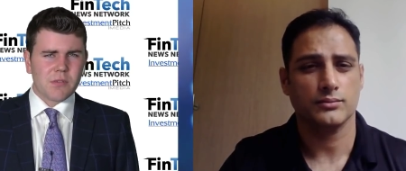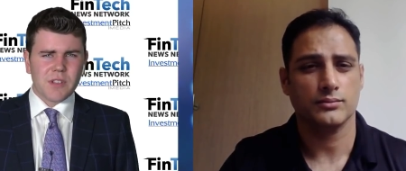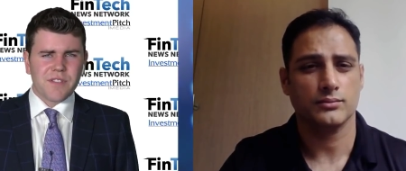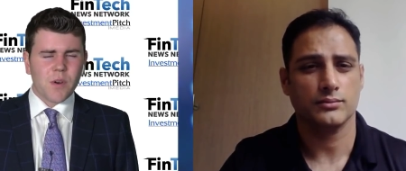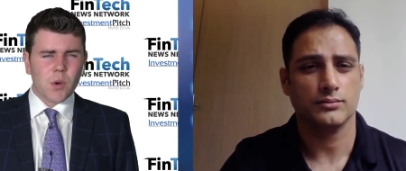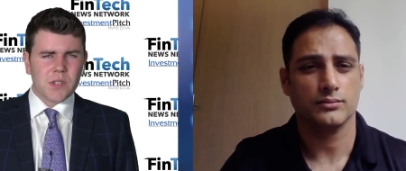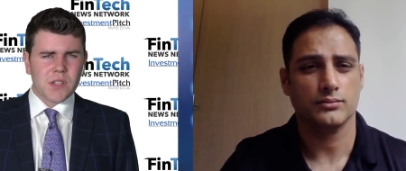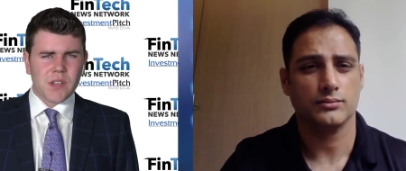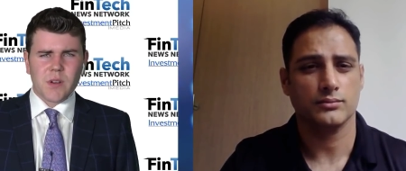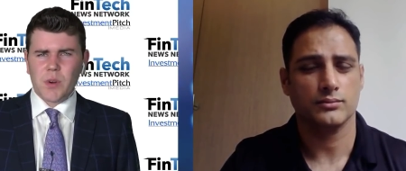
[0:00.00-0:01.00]
Speaker 1: really
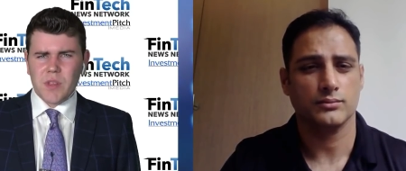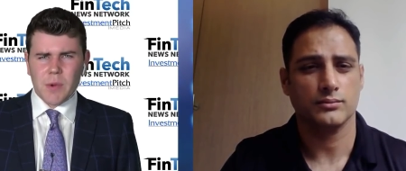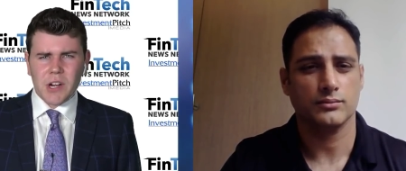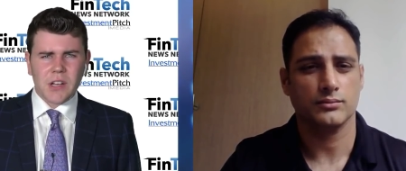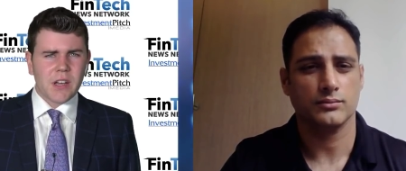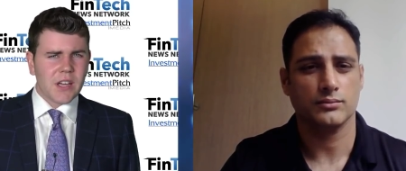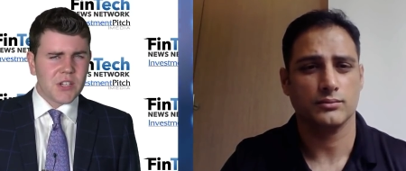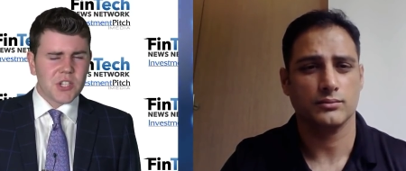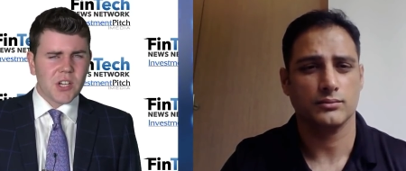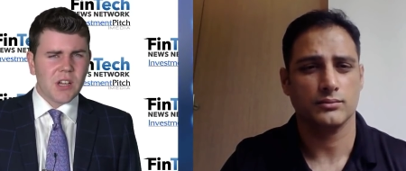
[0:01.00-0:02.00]
focused in North America,
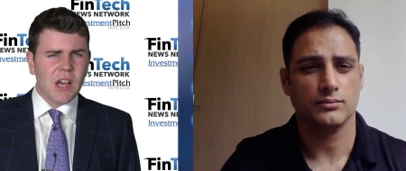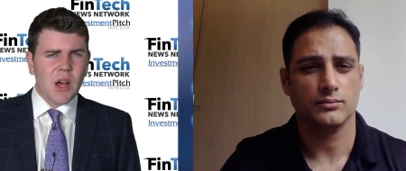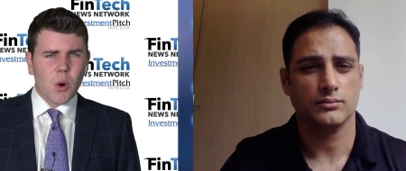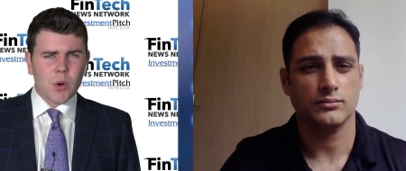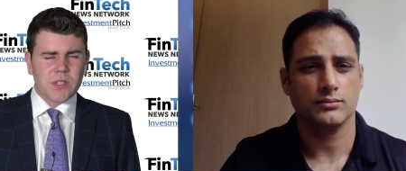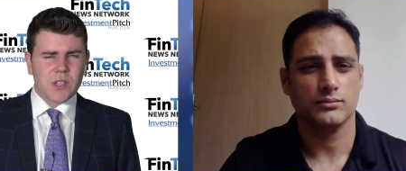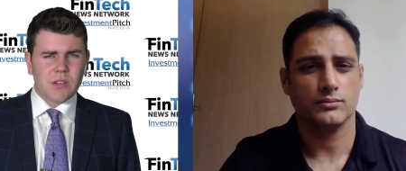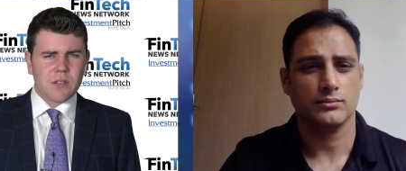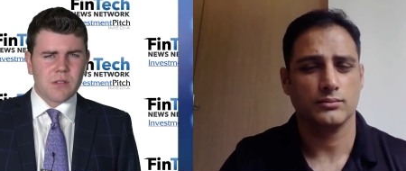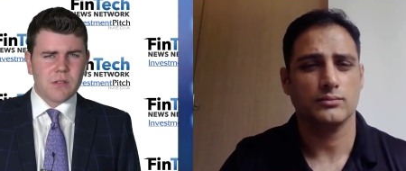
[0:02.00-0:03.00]
Asia, or is
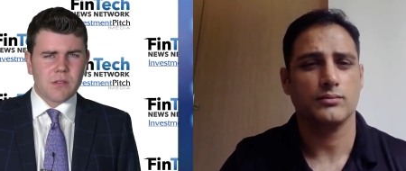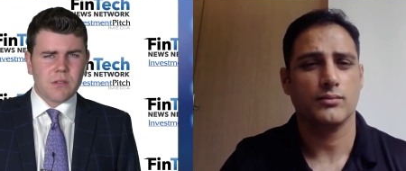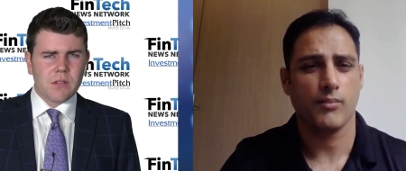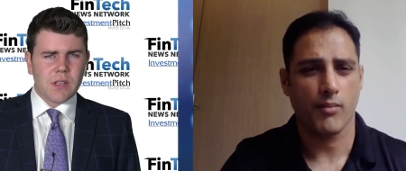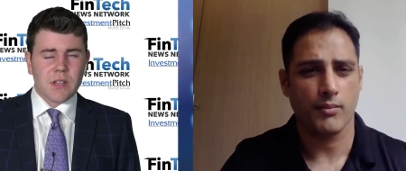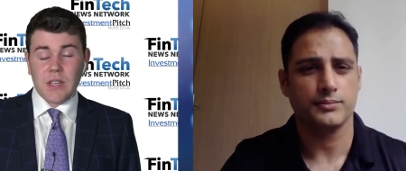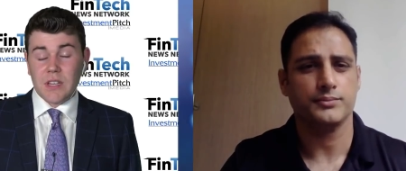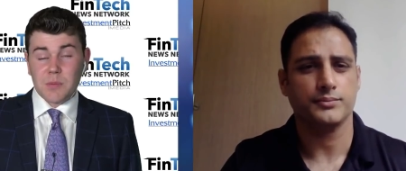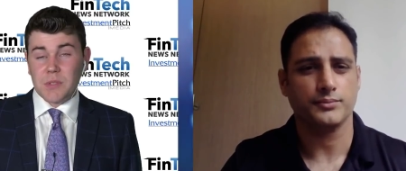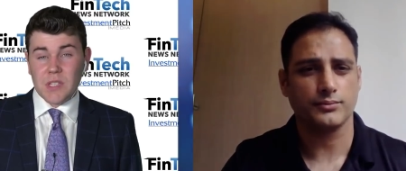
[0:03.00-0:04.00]
it in
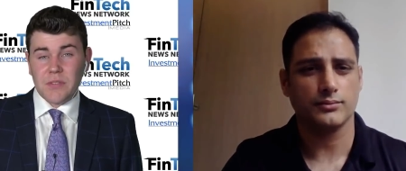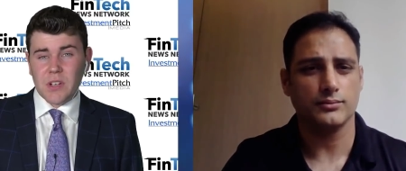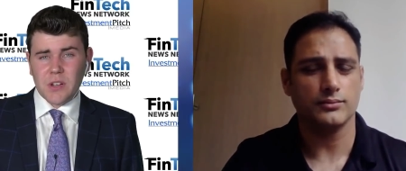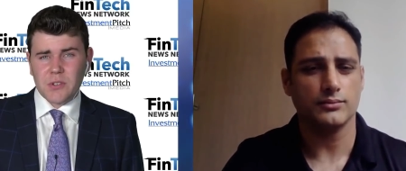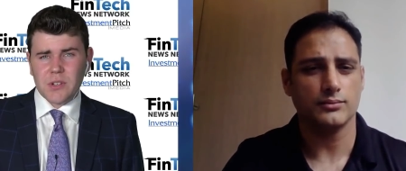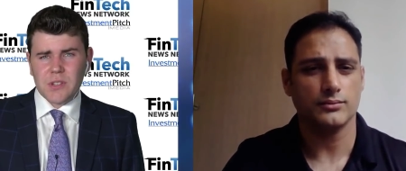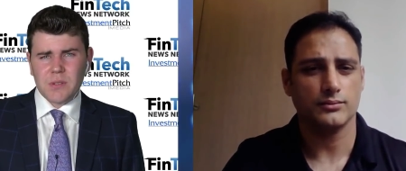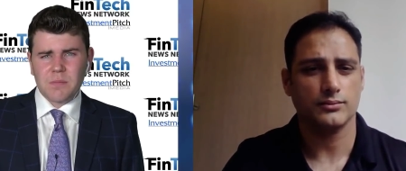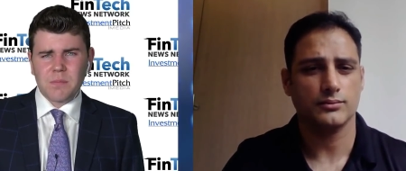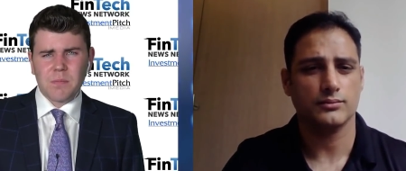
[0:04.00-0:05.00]
any specific
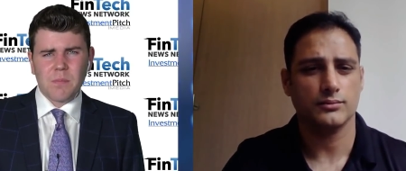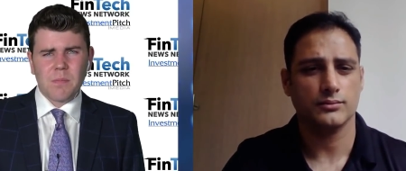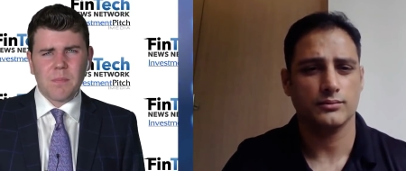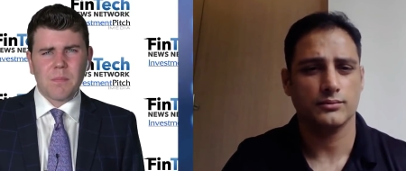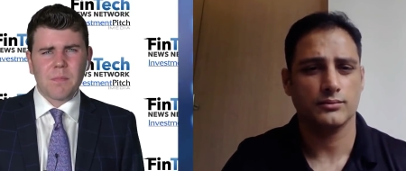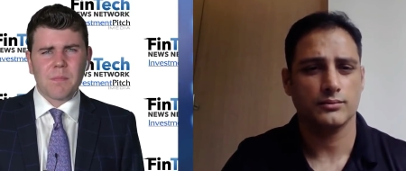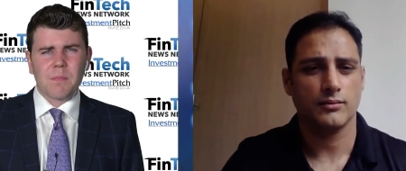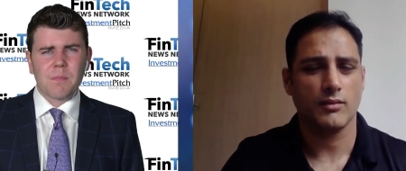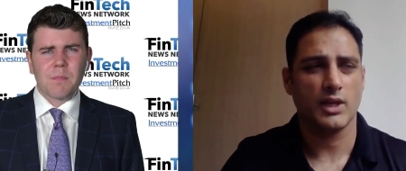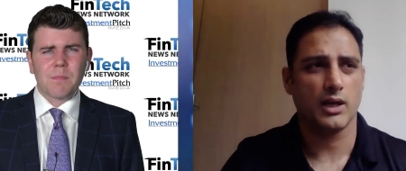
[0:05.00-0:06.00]
countries?
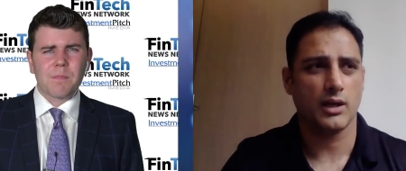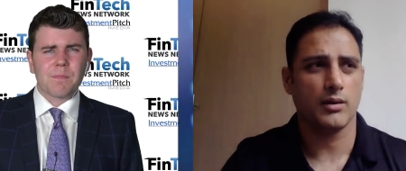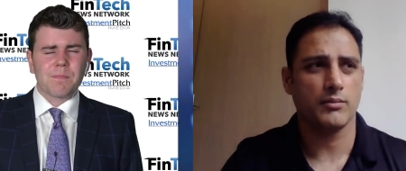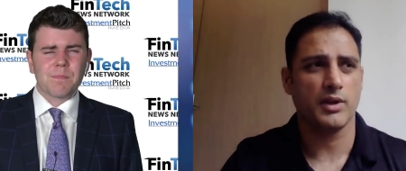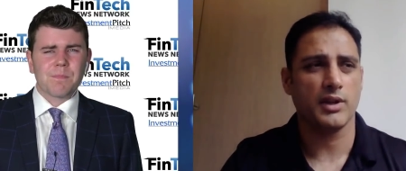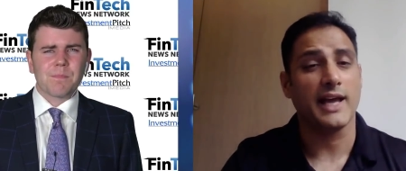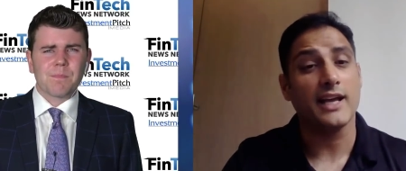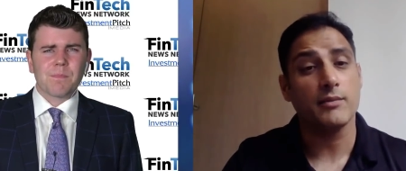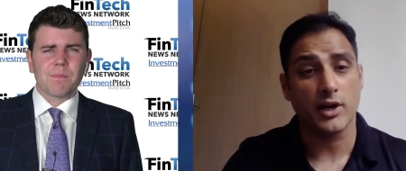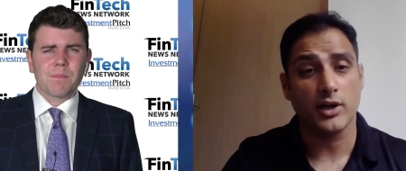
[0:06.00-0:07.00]
Speaker 2: Um,
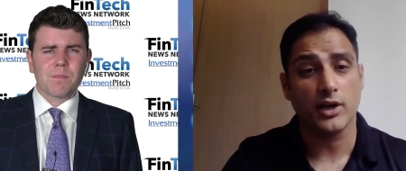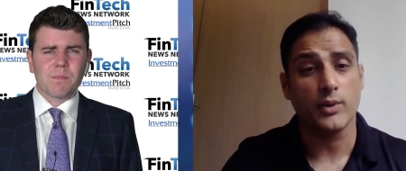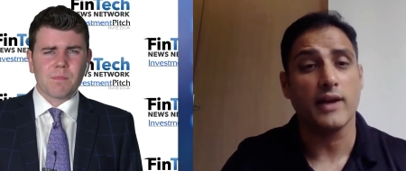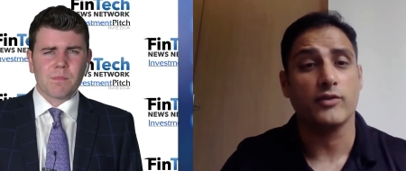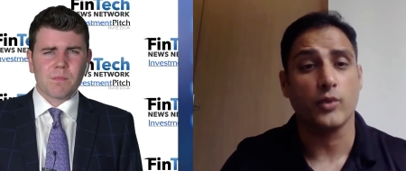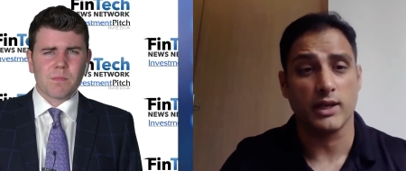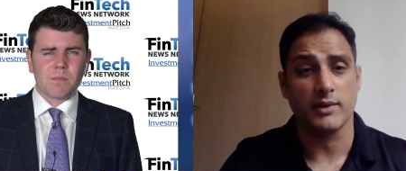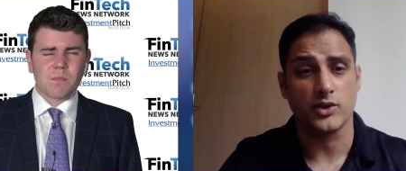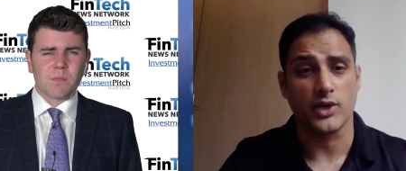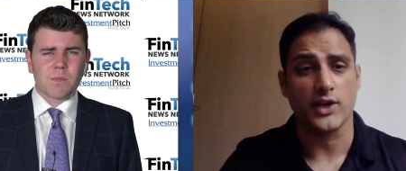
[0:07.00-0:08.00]
Latin America, we have quite a
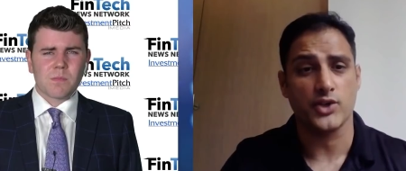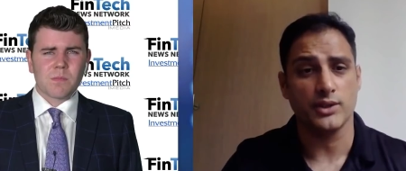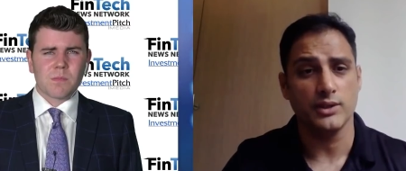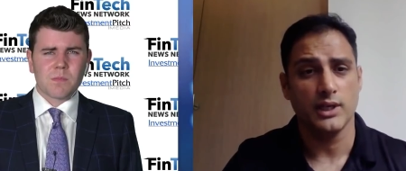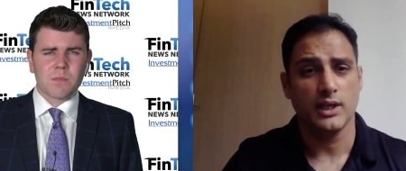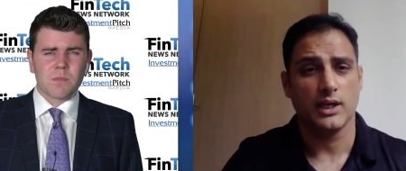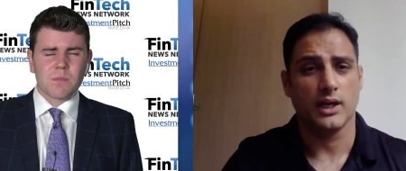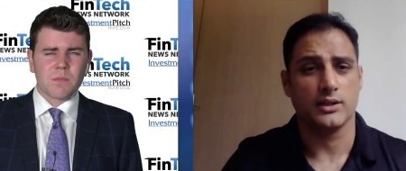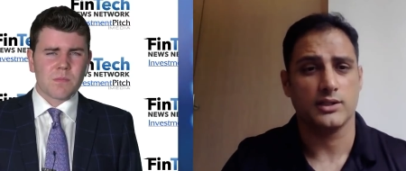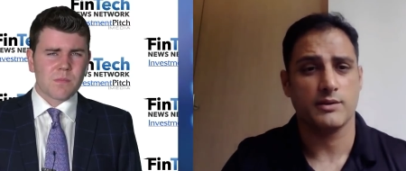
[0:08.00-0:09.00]
bit of traction,
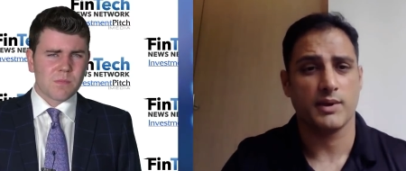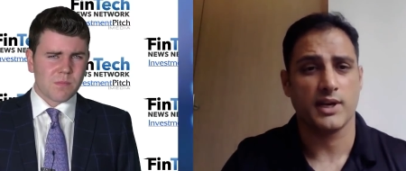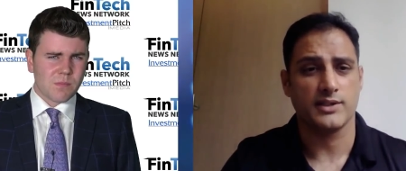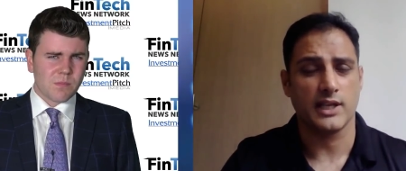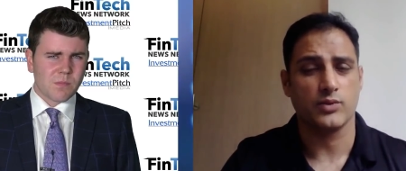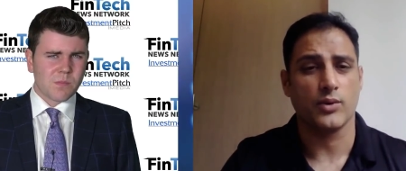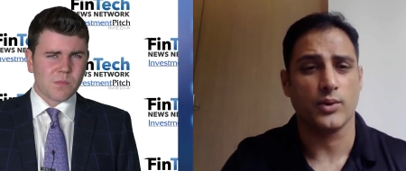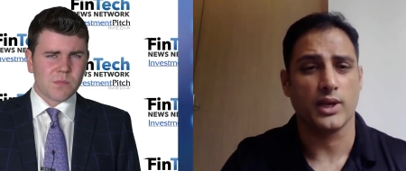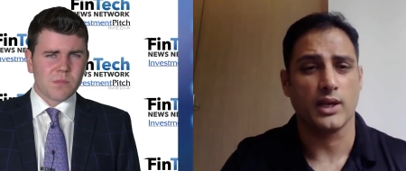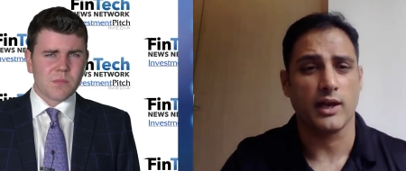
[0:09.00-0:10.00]
uh, just because that's where
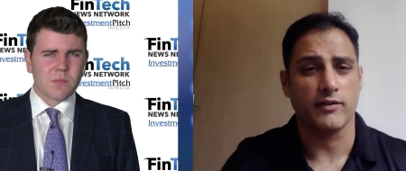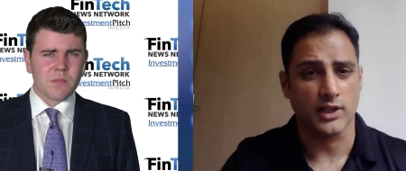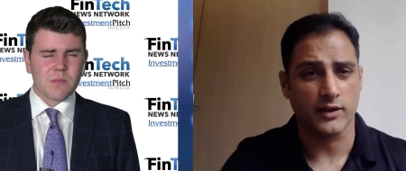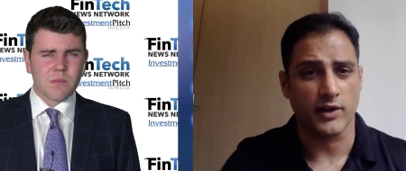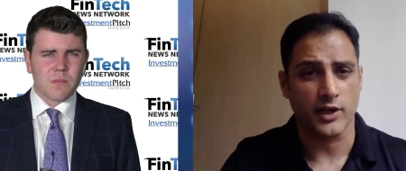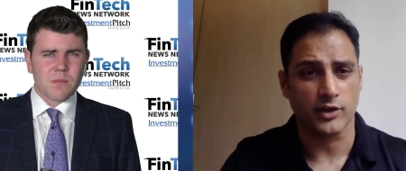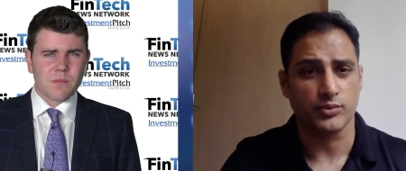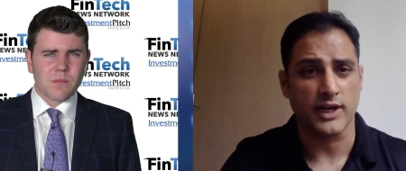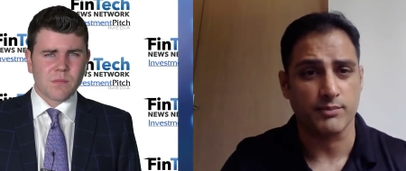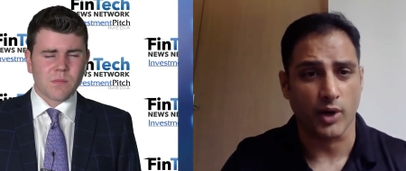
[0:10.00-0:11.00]
we have a lot of our
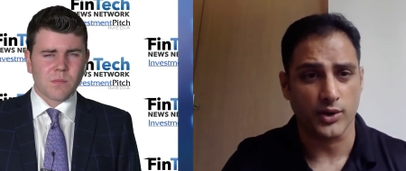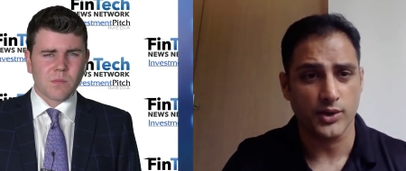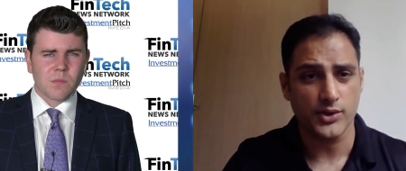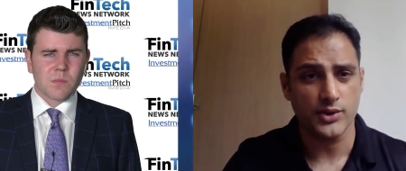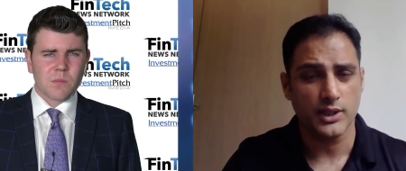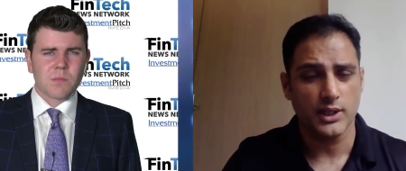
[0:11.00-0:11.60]
enterprise partners.